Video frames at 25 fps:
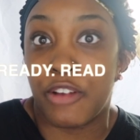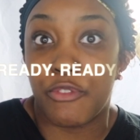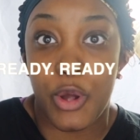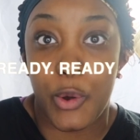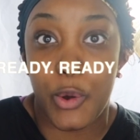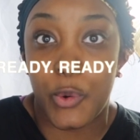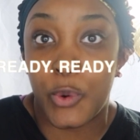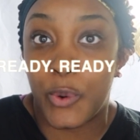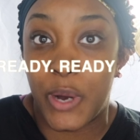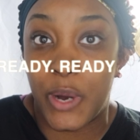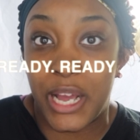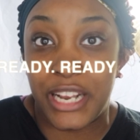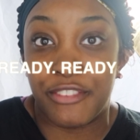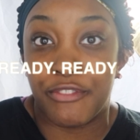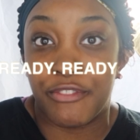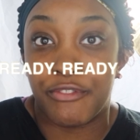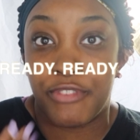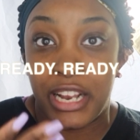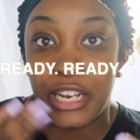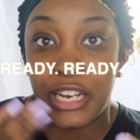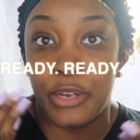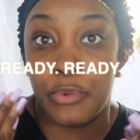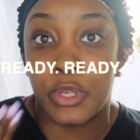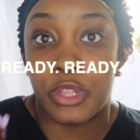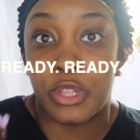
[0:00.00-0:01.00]

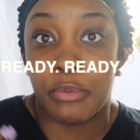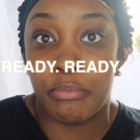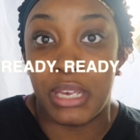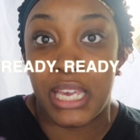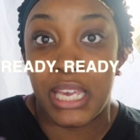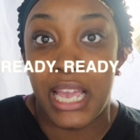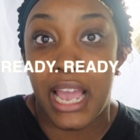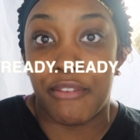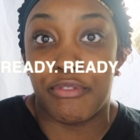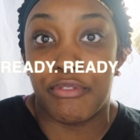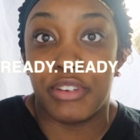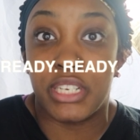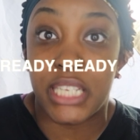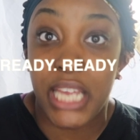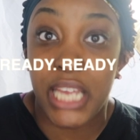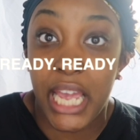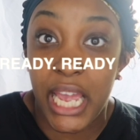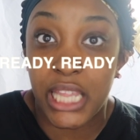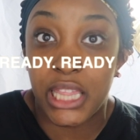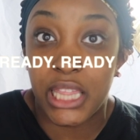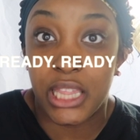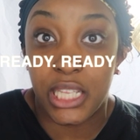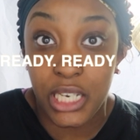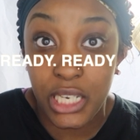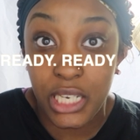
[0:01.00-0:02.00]
ready with me
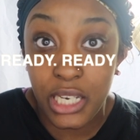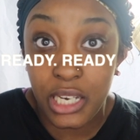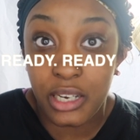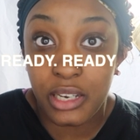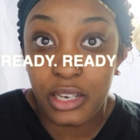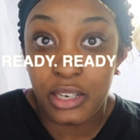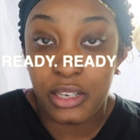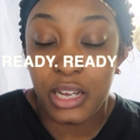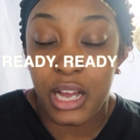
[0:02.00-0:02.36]
everyday look.